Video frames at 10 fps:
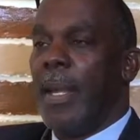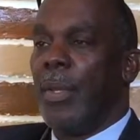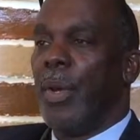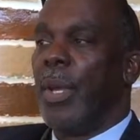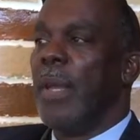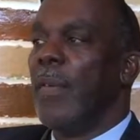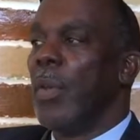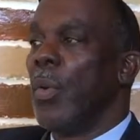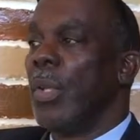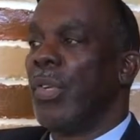You know, even
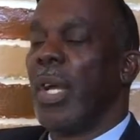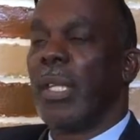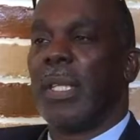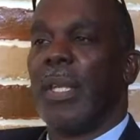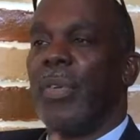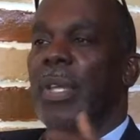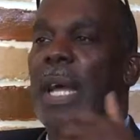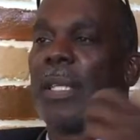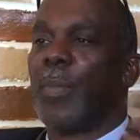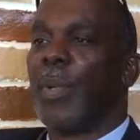though the judge says you're
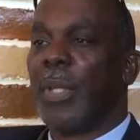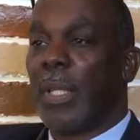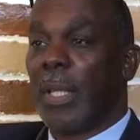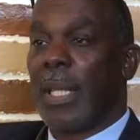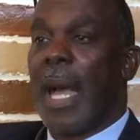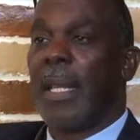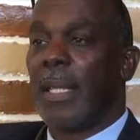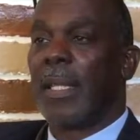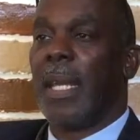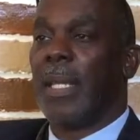not supposed to decide
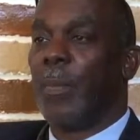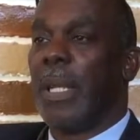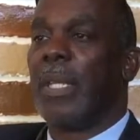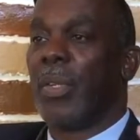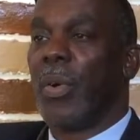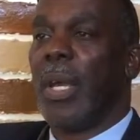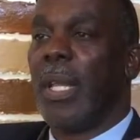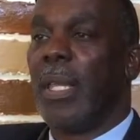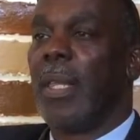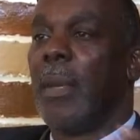this case based on
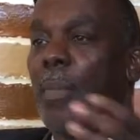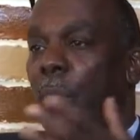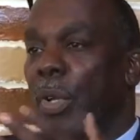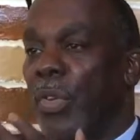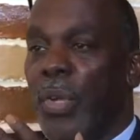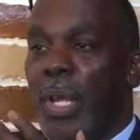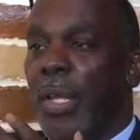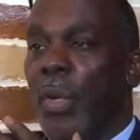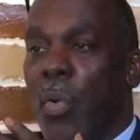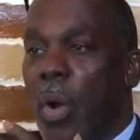anything but what you hear
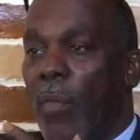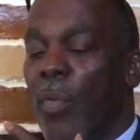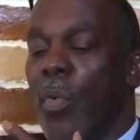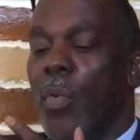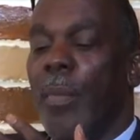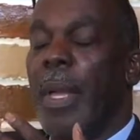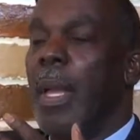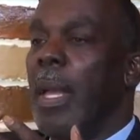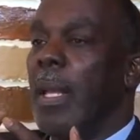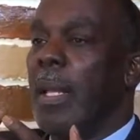in the courtroom,
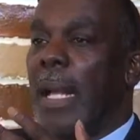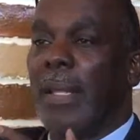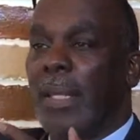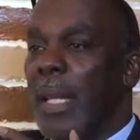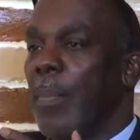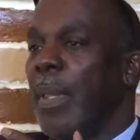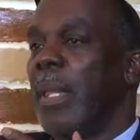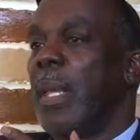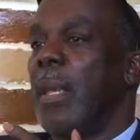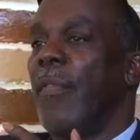not
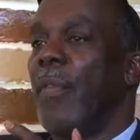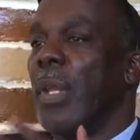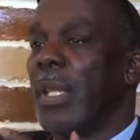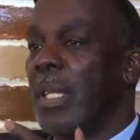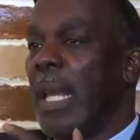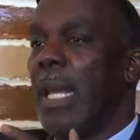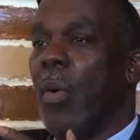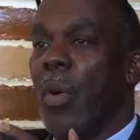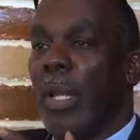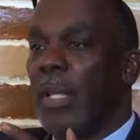sympathy for the state
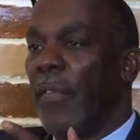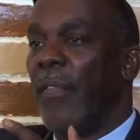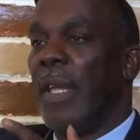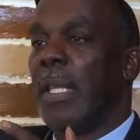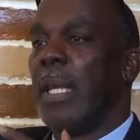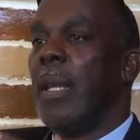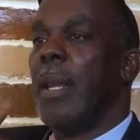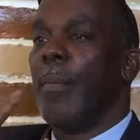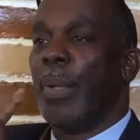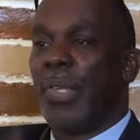or the defendant,
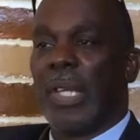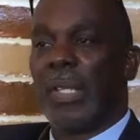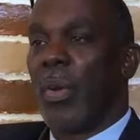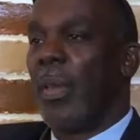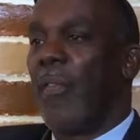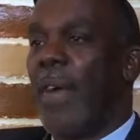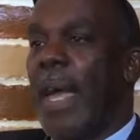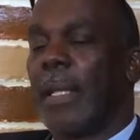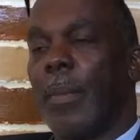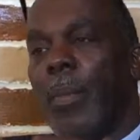but just on the
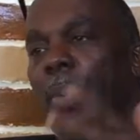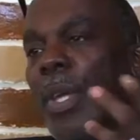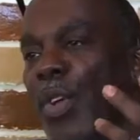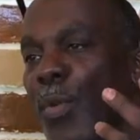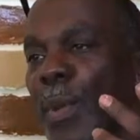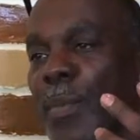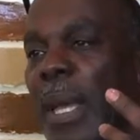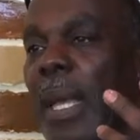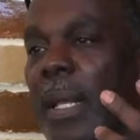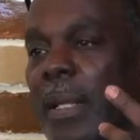facts. We're human
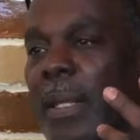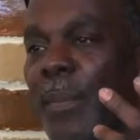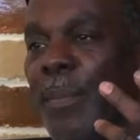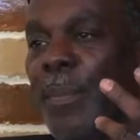beings.